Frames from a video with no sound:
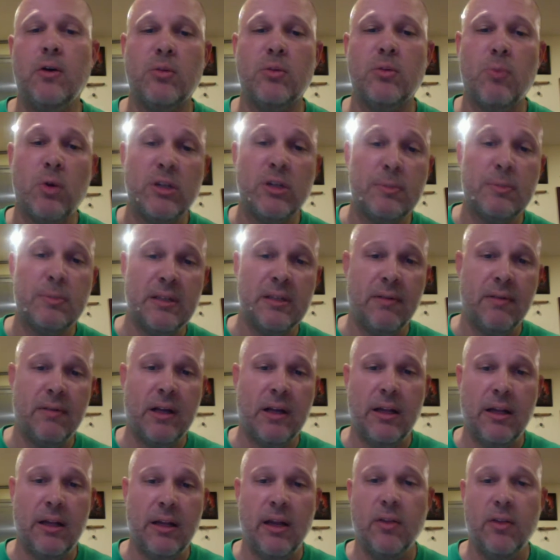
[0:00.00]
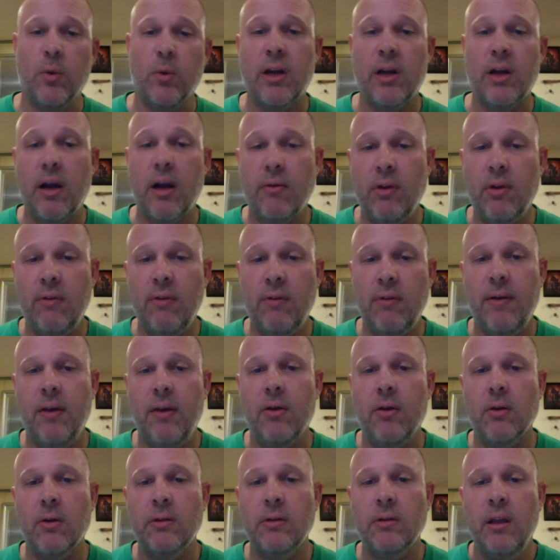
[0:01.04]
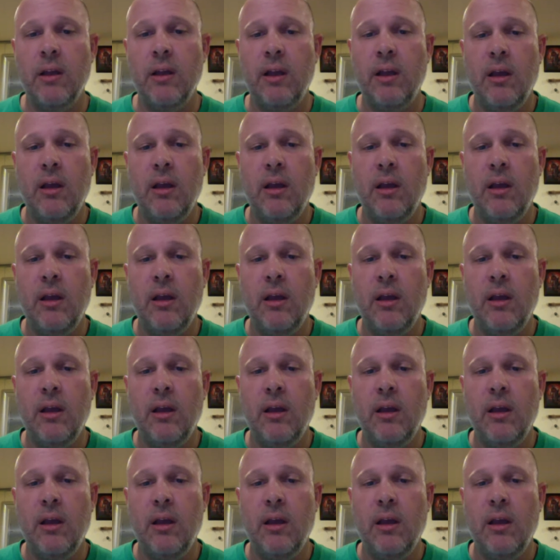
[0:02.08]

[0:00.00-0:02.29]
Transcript: or more specifically in the recovery field.